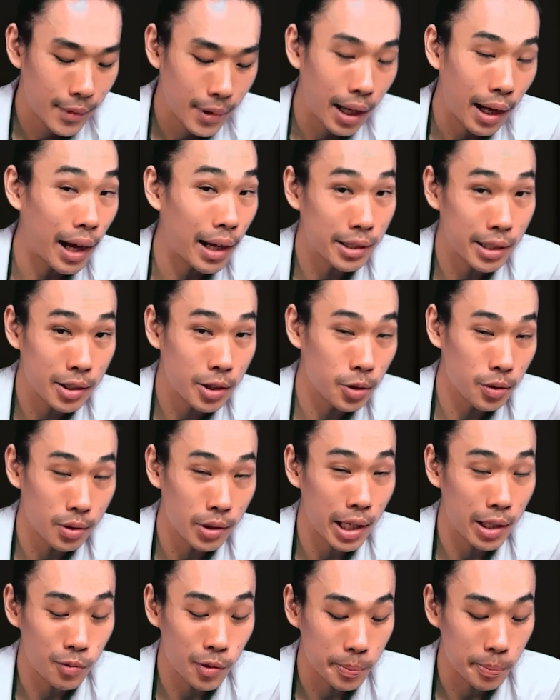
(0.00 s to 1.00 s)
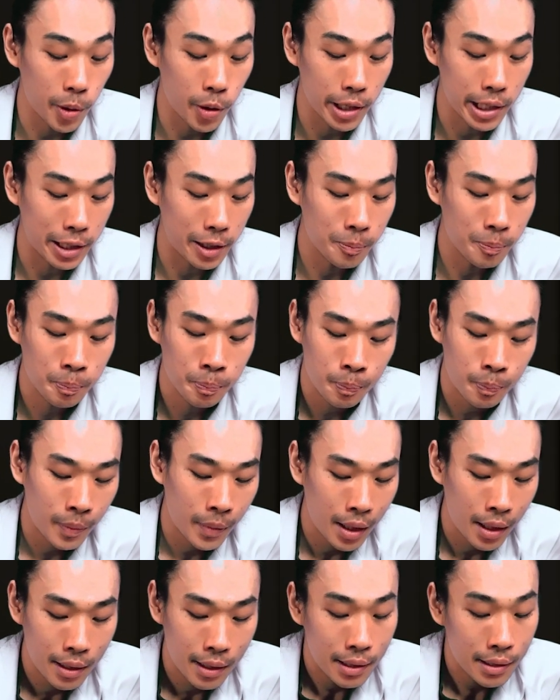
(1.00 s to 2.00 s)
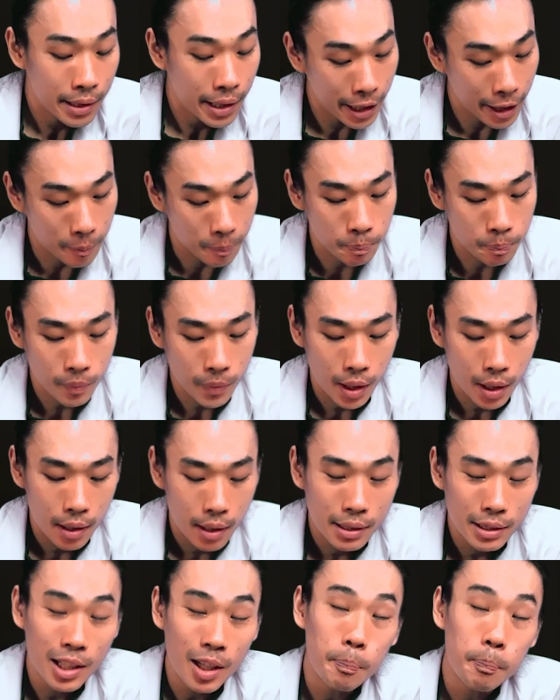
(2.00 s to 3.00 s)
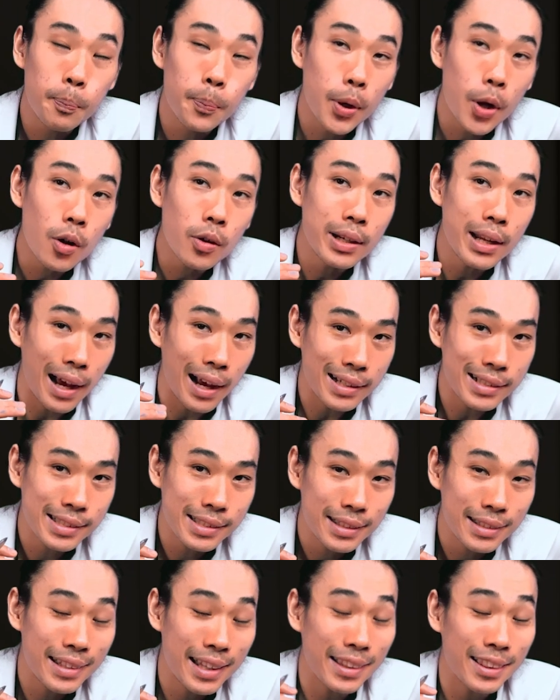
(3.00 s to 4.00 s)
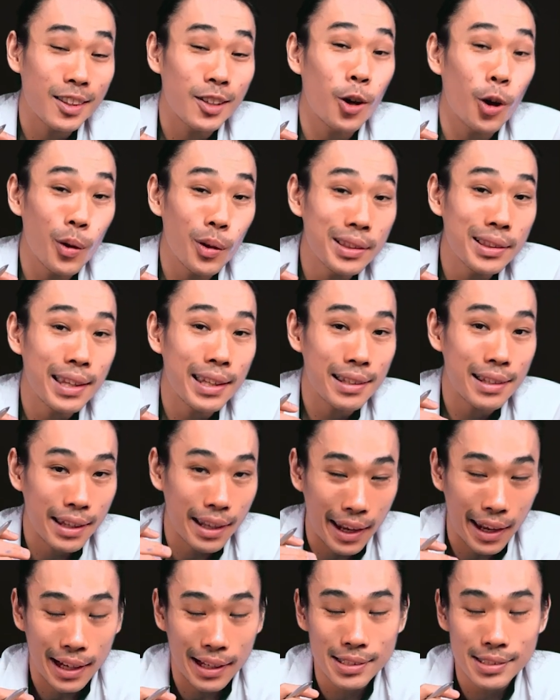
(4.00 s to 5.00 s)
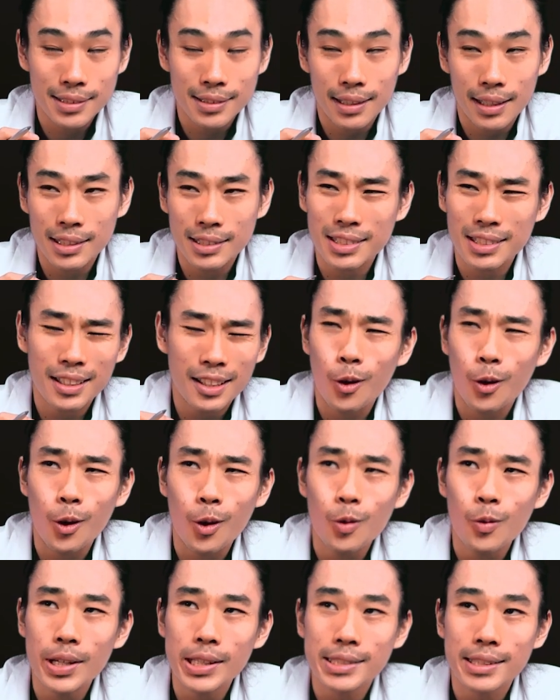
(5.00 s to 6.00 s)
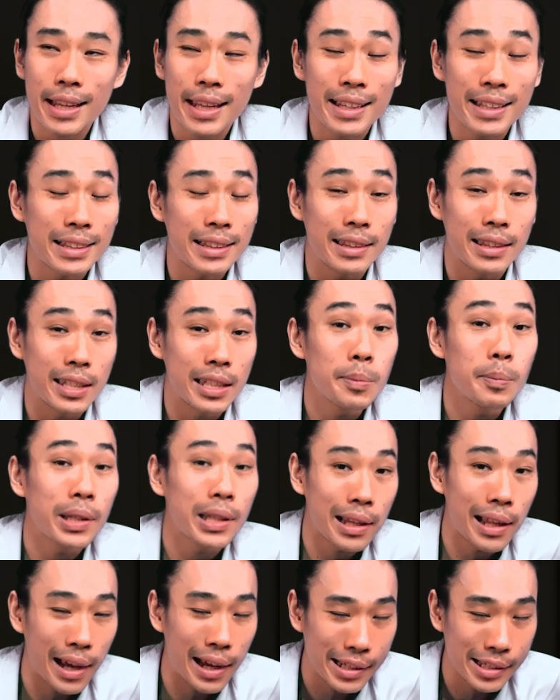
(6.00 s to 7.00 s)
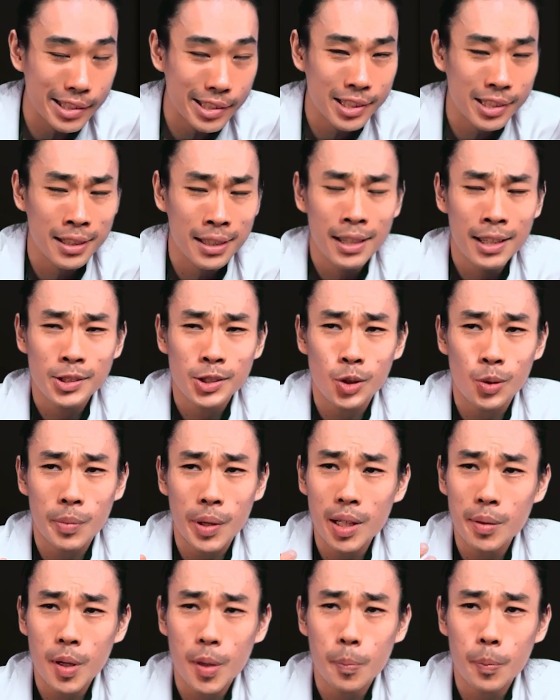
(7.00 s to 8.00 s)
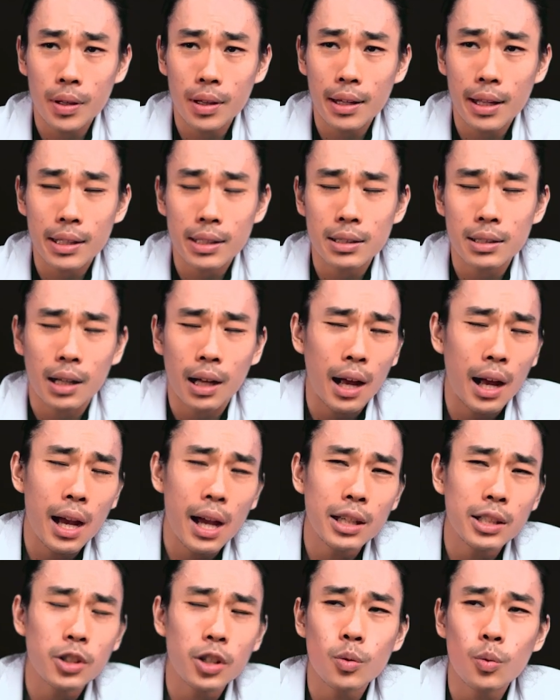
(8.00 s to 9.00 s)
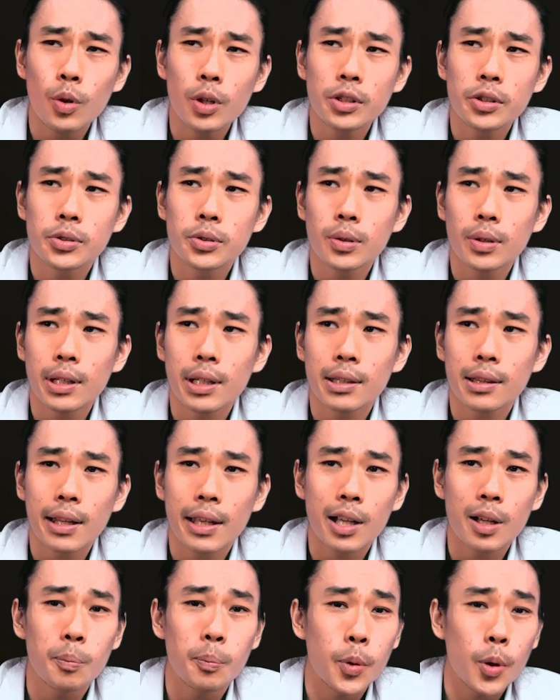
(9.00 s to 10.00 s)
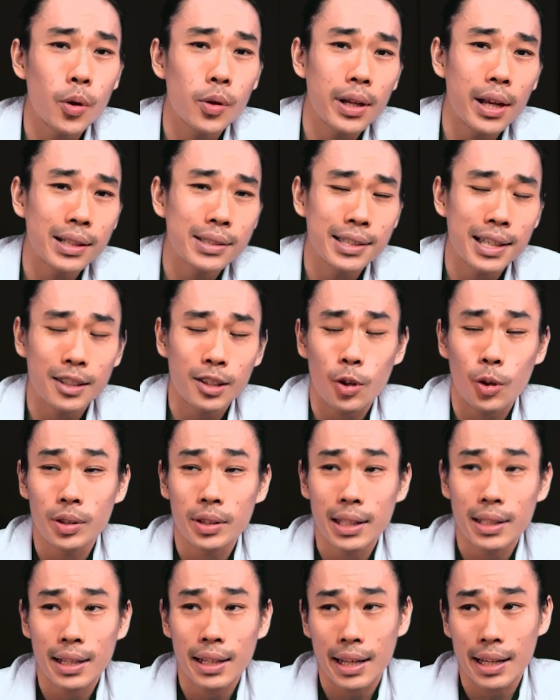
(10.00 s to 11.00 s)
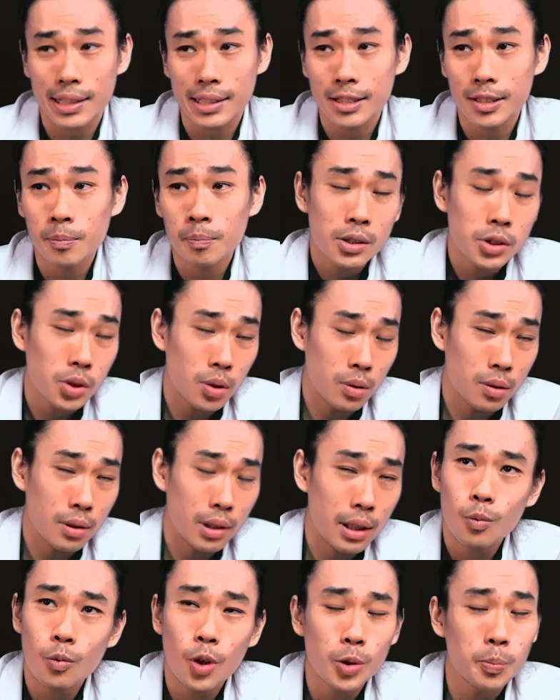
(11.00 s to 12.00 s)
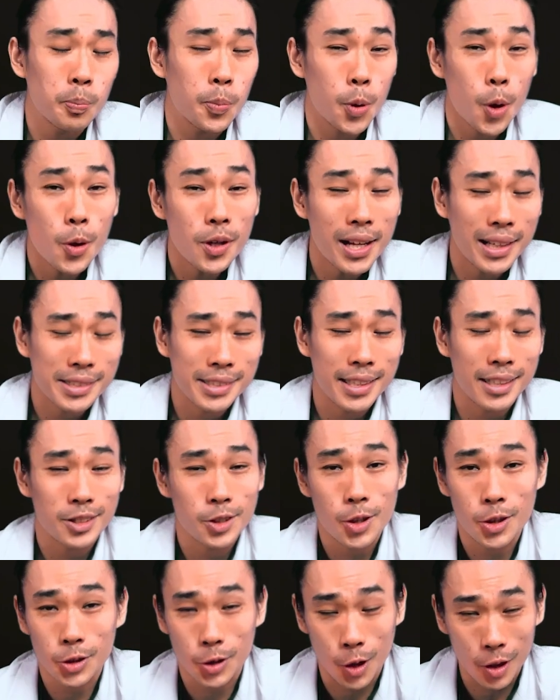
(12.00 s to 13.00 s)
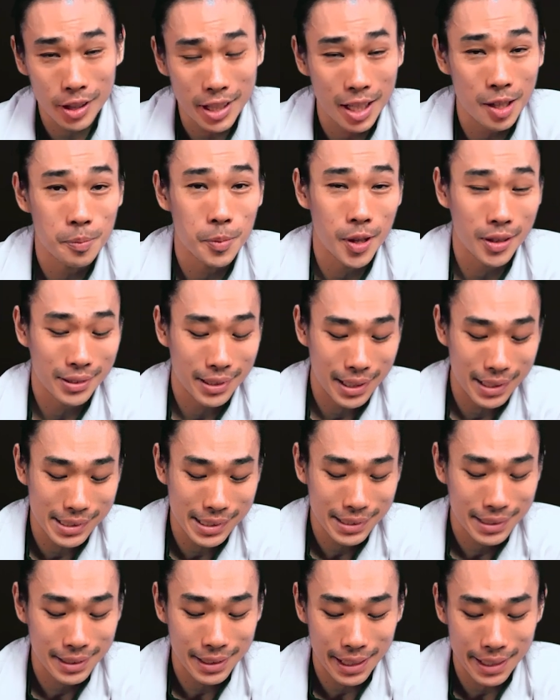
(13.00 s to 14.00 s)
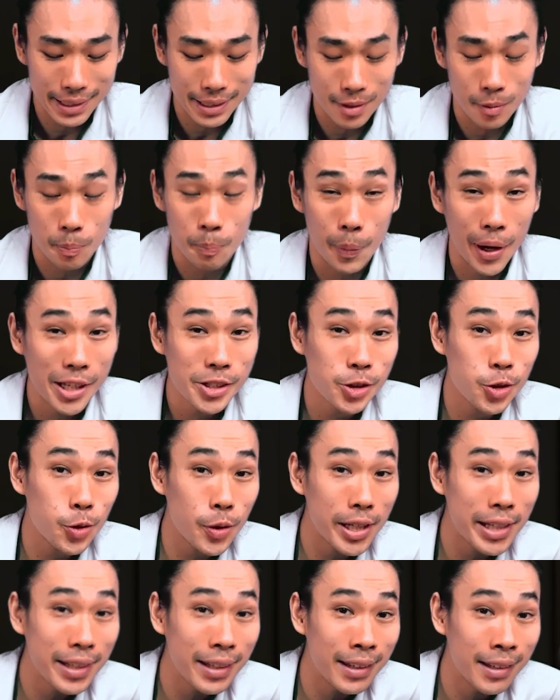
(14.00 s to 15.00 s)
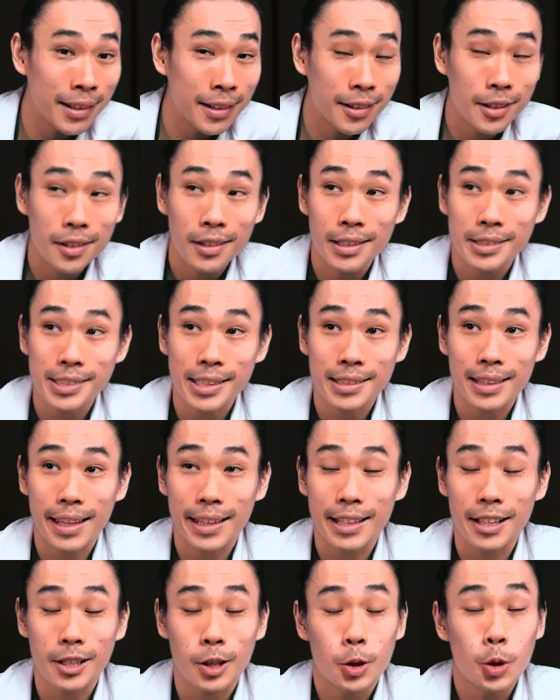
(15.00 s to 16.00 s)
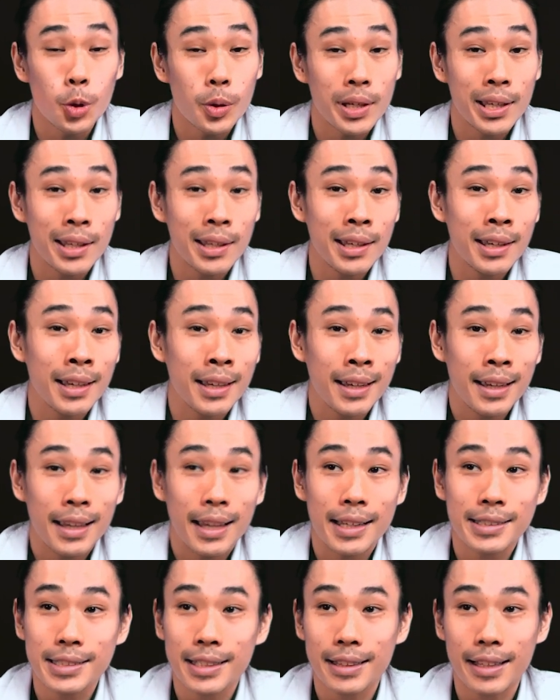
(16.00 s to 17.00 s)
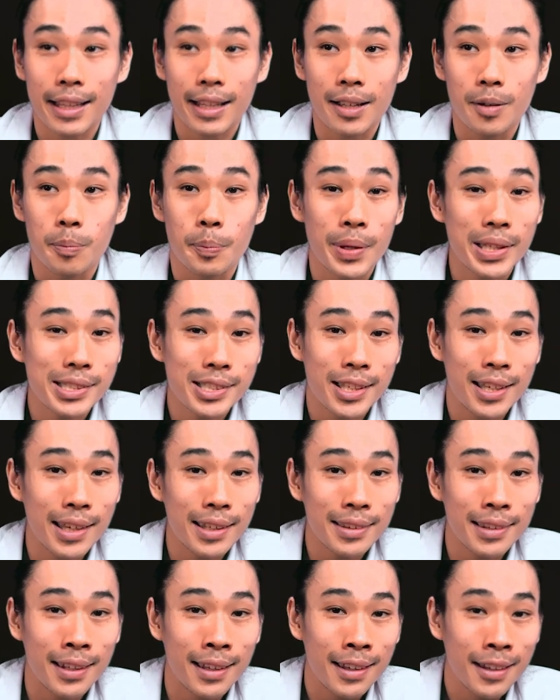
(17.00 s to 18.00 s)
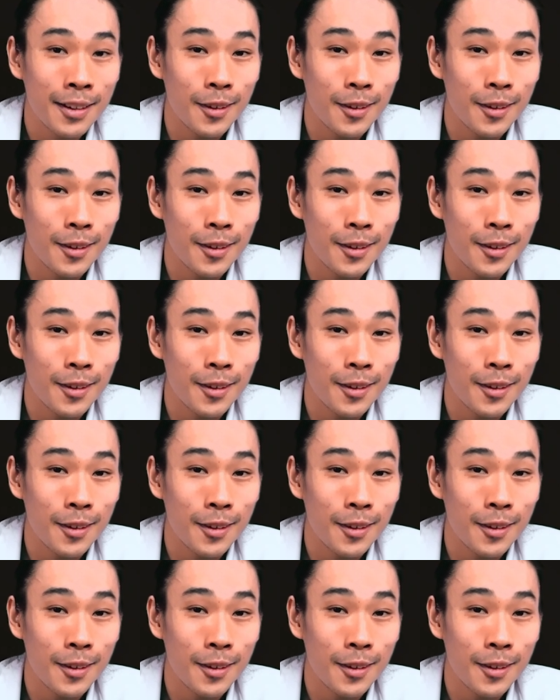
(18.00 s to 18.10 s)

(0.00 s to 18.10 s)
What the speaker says: I think you get one point. Then the products that contain eggs, it's always like a demonized. So many people like I don't want to eat like a products that contain eggs. So what products that you're talking about? Is it like a pastry? Is it like a cookie? Is it like a biscuit?